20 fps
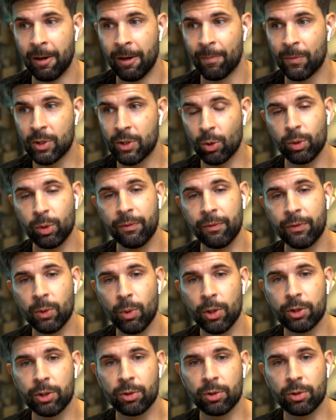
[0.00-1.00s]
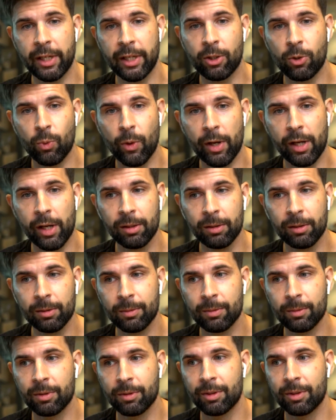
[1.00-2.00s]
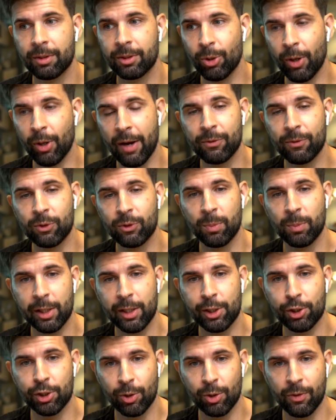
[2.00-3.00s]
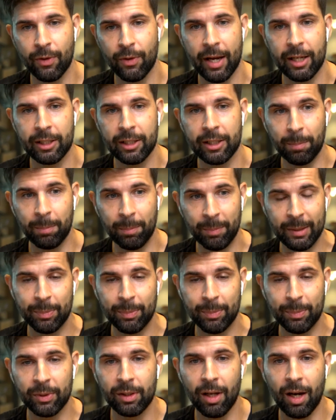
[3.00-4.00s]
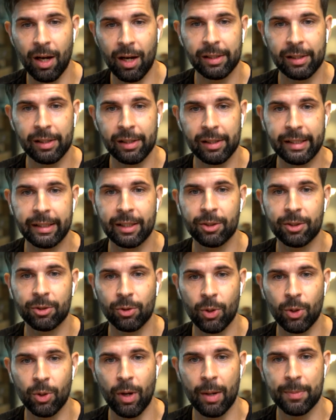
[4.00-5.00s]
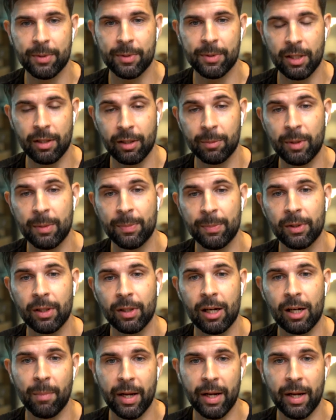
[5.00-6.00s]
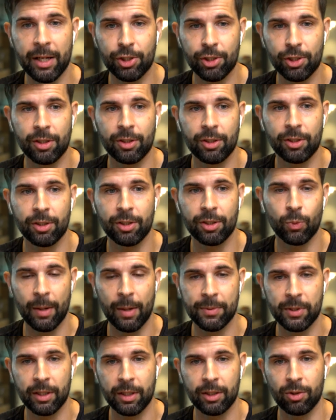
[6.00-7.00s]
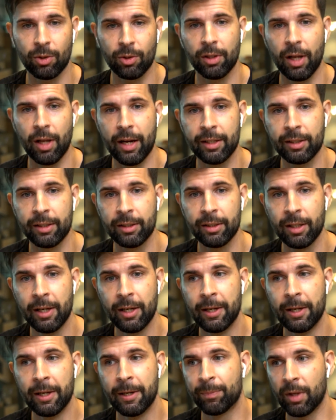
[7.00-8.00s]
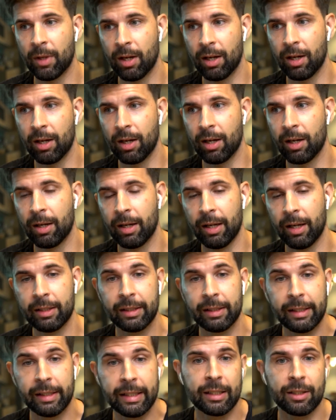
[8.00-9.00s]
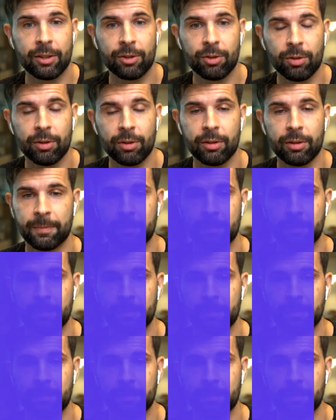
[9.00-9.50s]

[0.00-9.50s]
So if you want to rank well, you have to make sure that people are linking to your website, that people are mentioning your website online and linking to it.